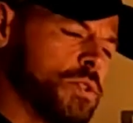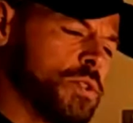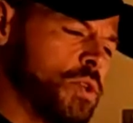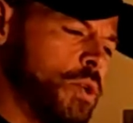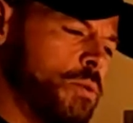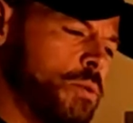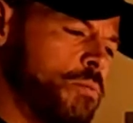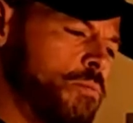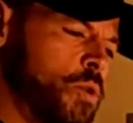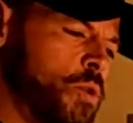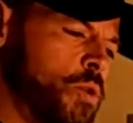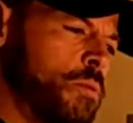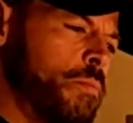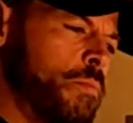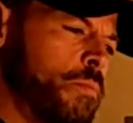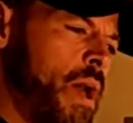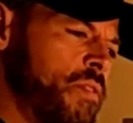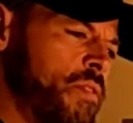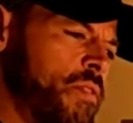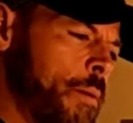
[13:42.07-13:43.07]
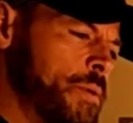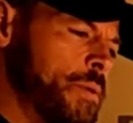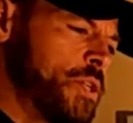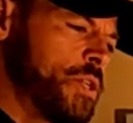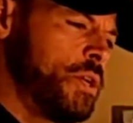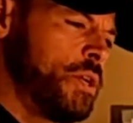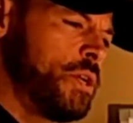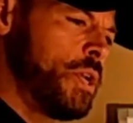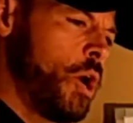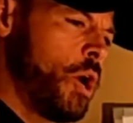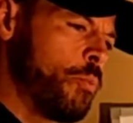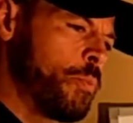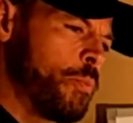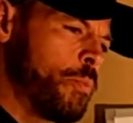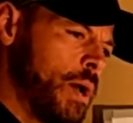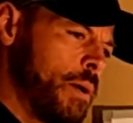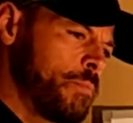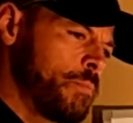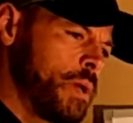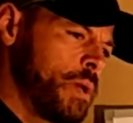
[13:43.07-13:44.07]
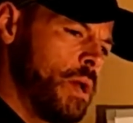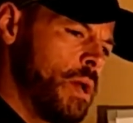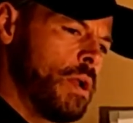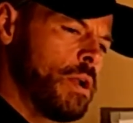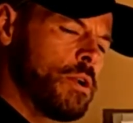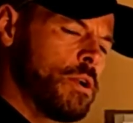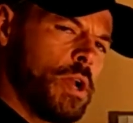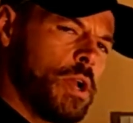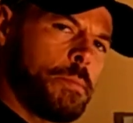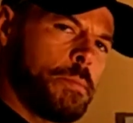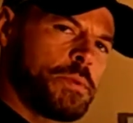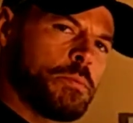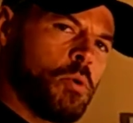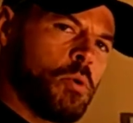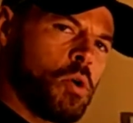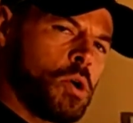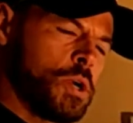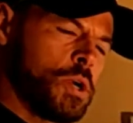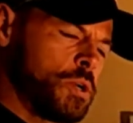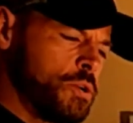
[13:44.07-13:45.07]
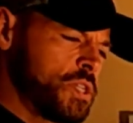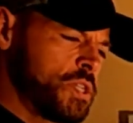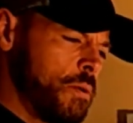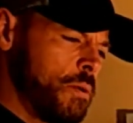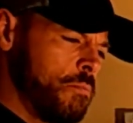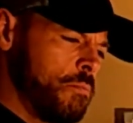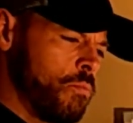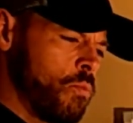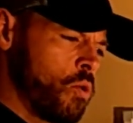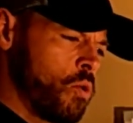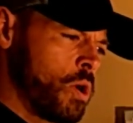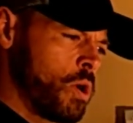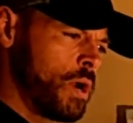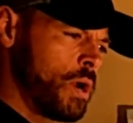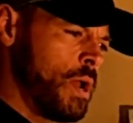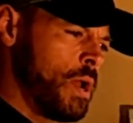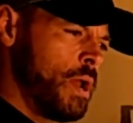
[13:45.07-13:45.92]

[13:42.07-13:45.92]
So you could have the opportunity to open up your hips more or do something more,